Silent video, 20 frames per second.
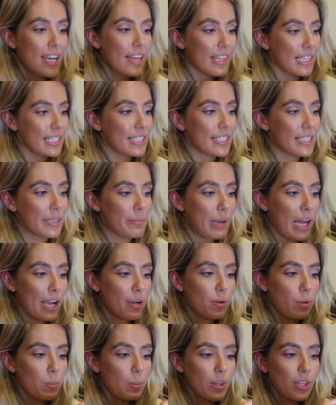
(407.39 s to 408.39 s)
This is the
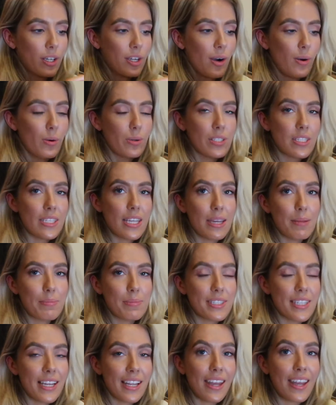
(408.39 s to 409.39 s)
black one with the gold
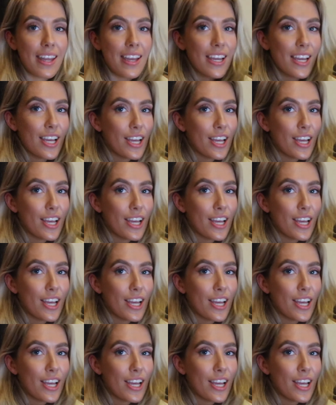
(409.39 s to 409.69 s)
zips, and